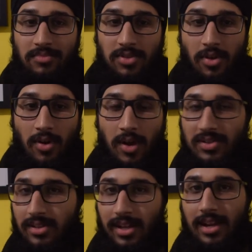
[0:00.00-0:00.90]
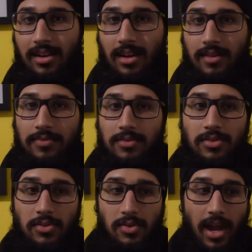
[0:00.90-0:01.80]
So I was lucky enough
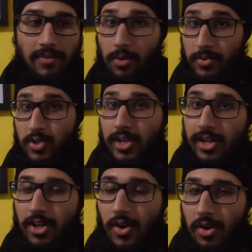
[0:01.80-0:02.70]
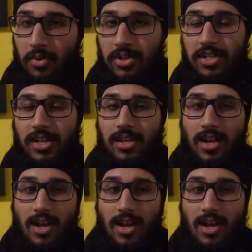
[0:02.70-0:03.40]
to have an opportunity to go and watch it.